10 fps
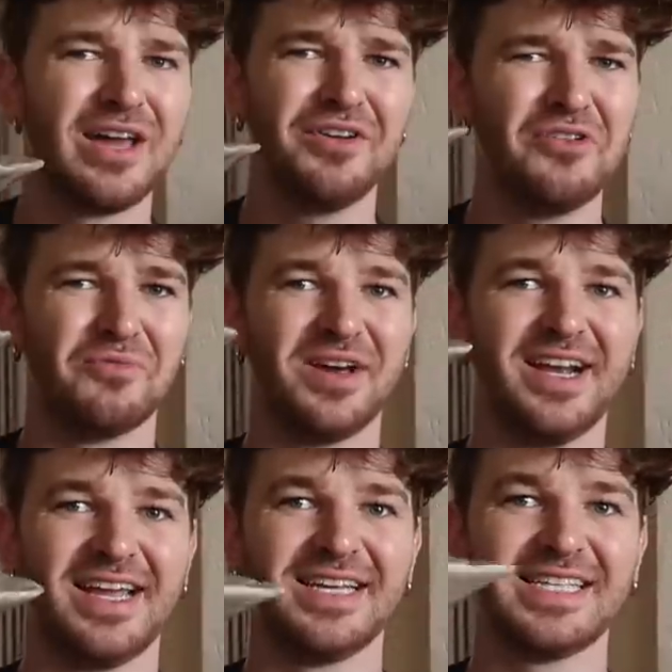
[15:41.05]
I don't know what
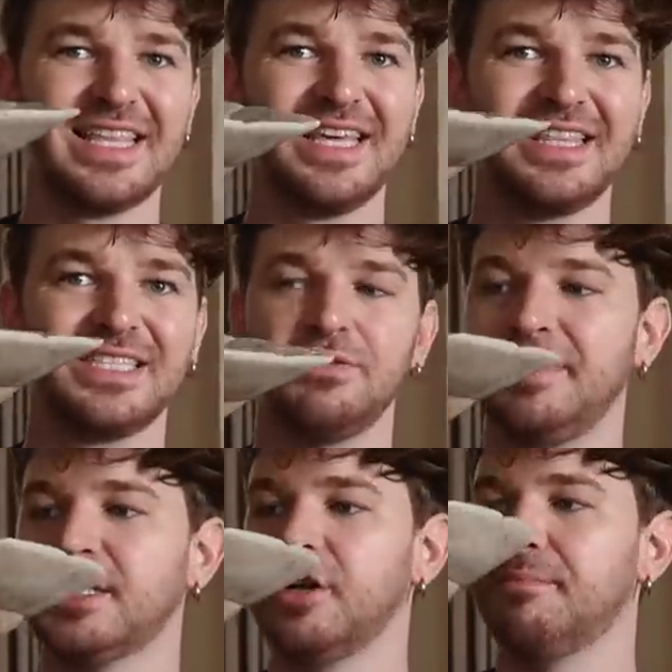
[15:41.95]
it is. I think this would
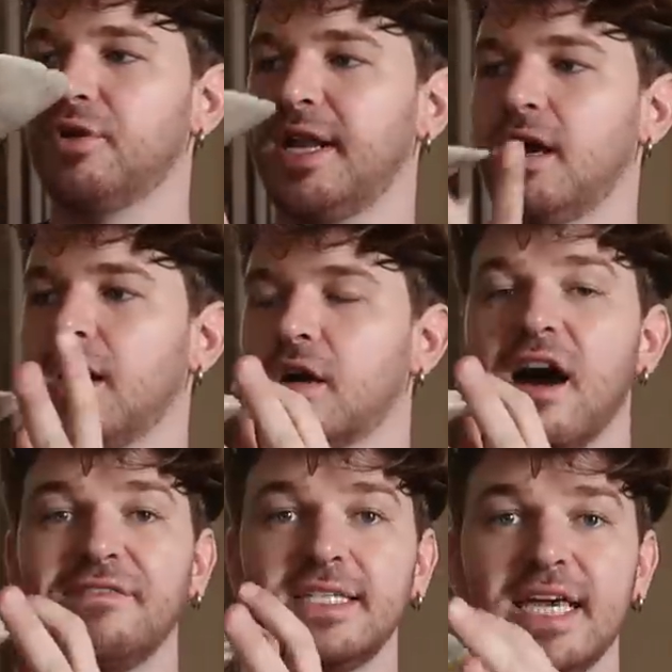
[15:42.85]
be so pretty on a
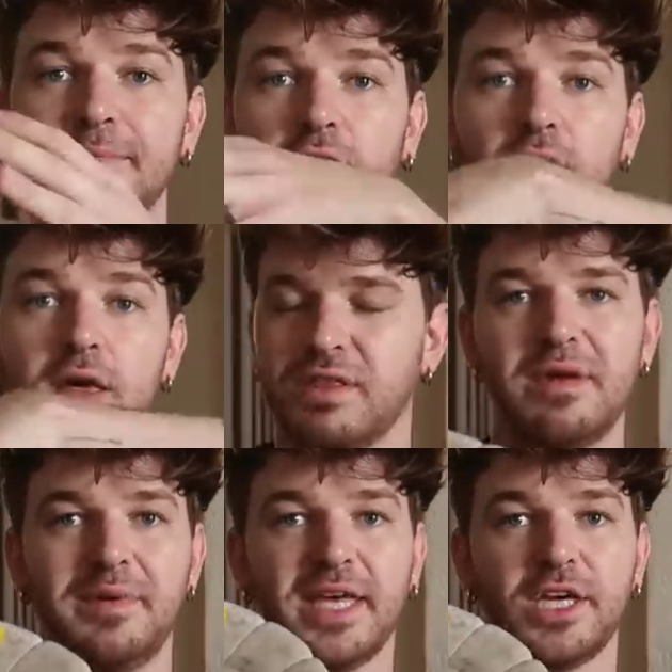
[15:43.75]
coffee table with
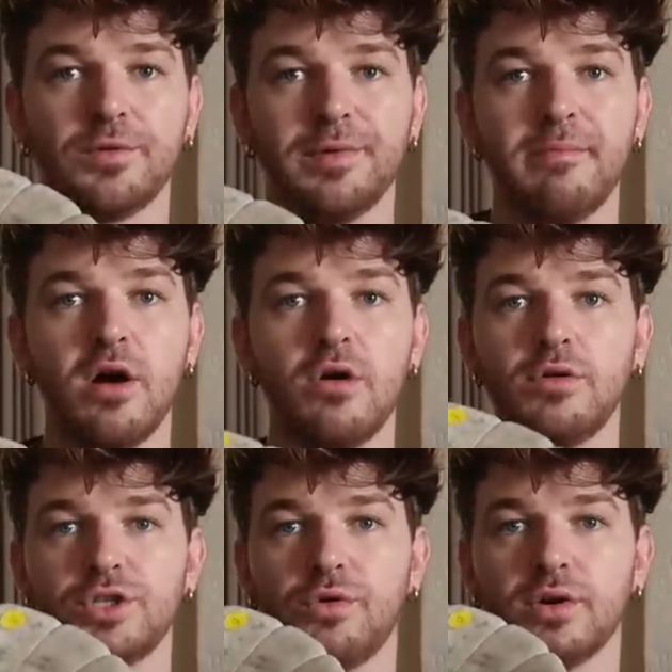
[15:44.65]
maybe like your
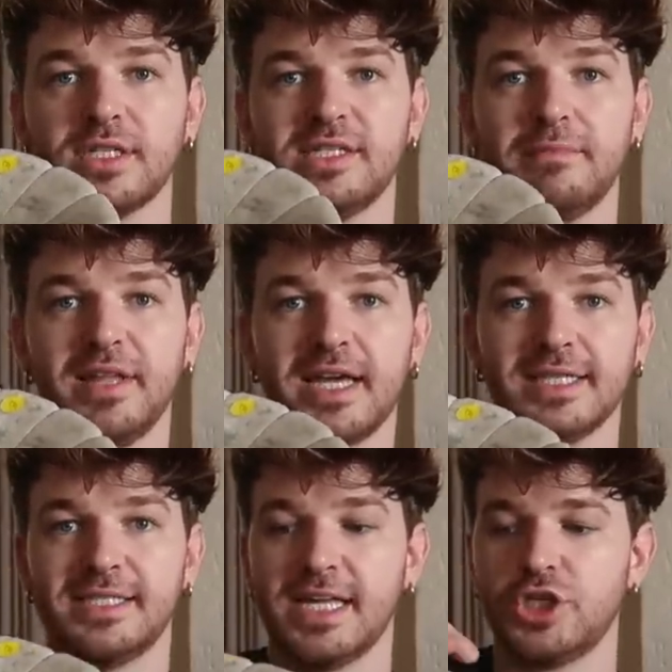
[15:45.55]
remote or some like
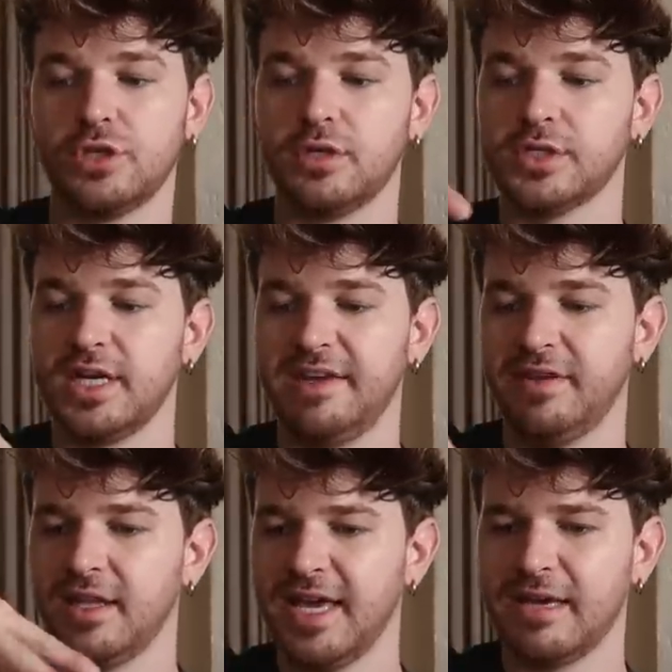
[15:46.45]
essentials, or
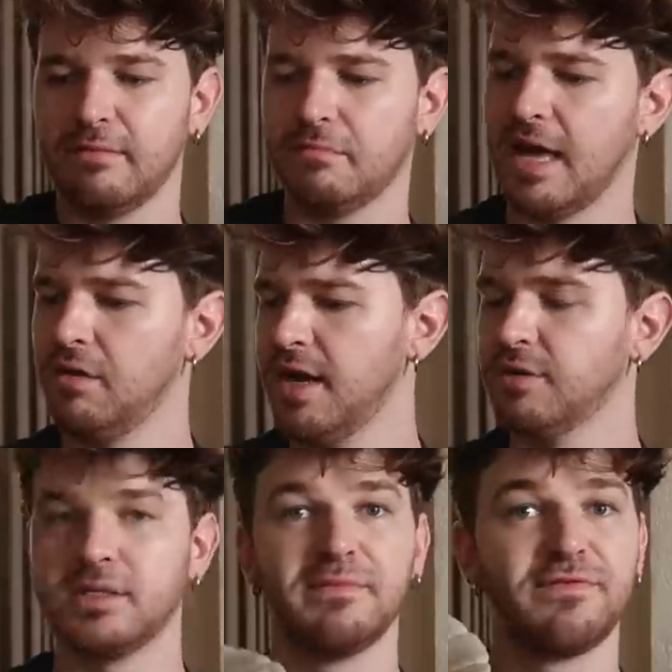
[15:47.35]
even like, I don't
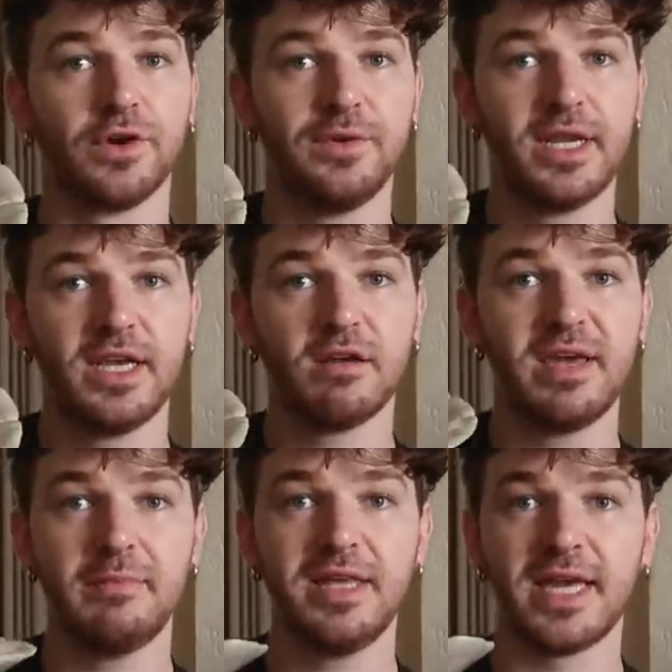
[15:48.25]
know, some fruit in here
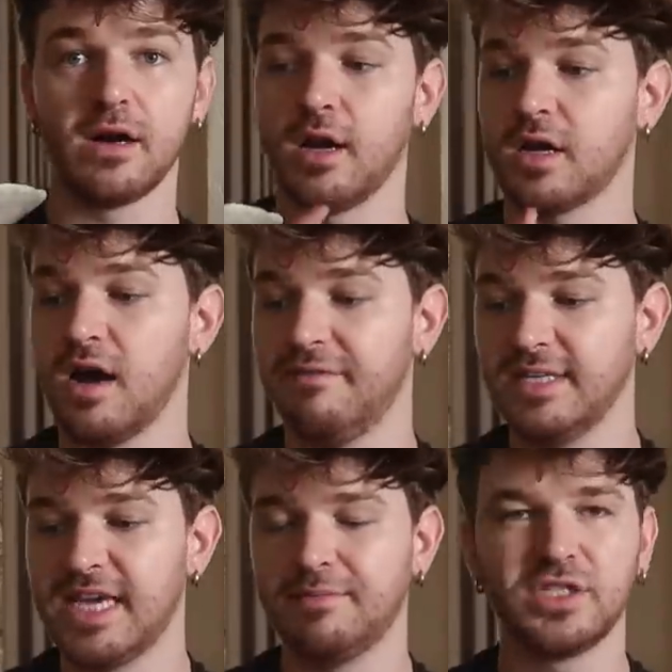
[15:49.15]
maybe, like on a
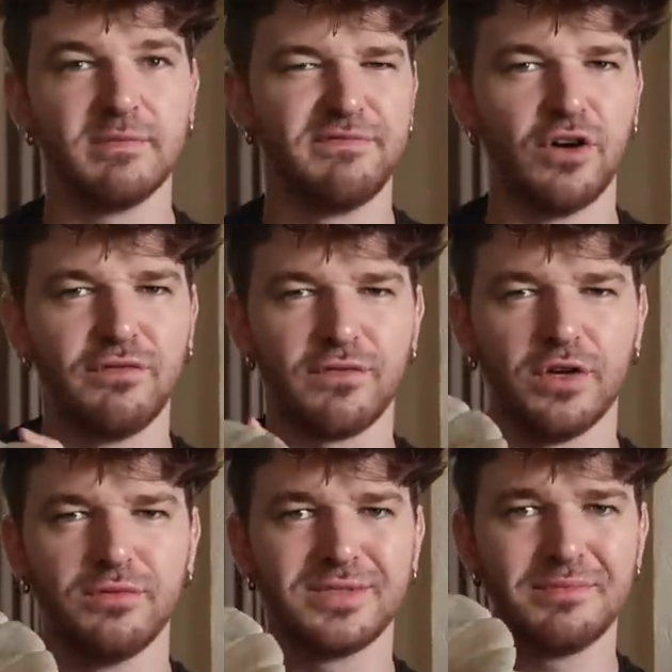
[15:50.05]
coffee table, some faux
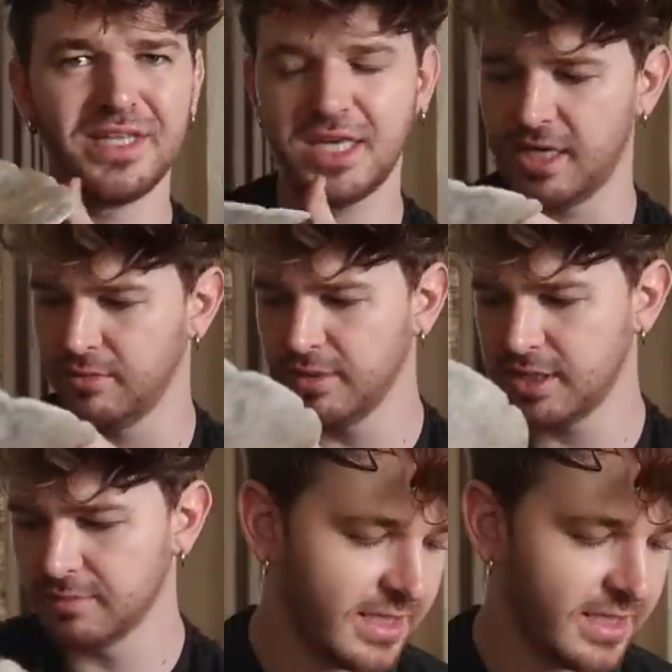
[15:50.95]
fruit, something cute.